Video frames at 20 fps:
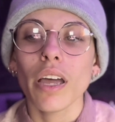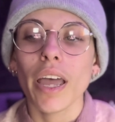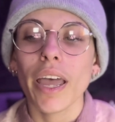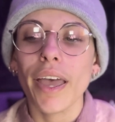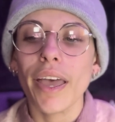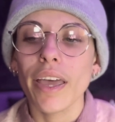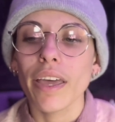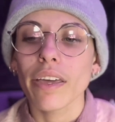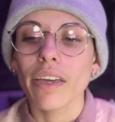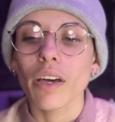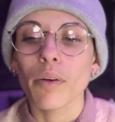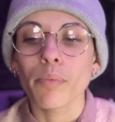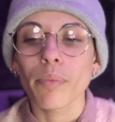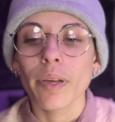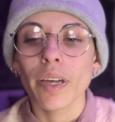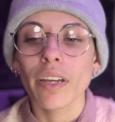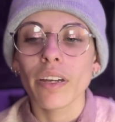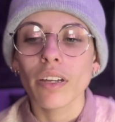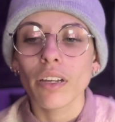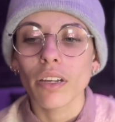a
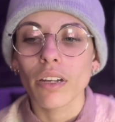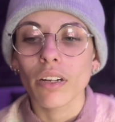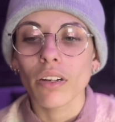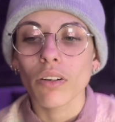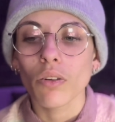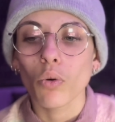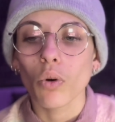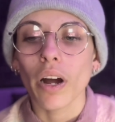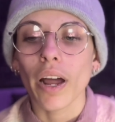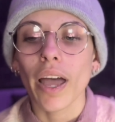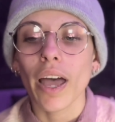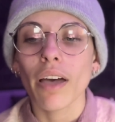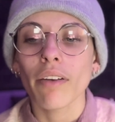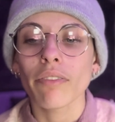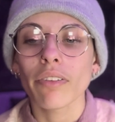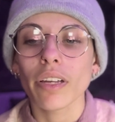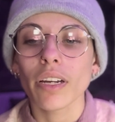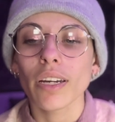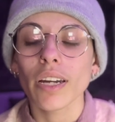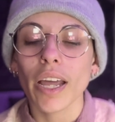opinion or
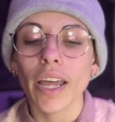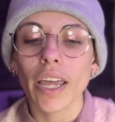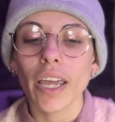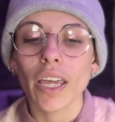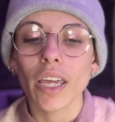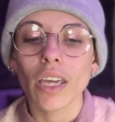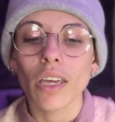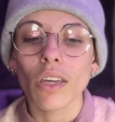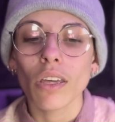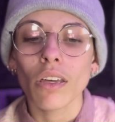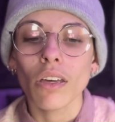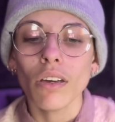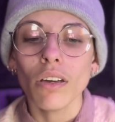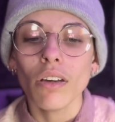having a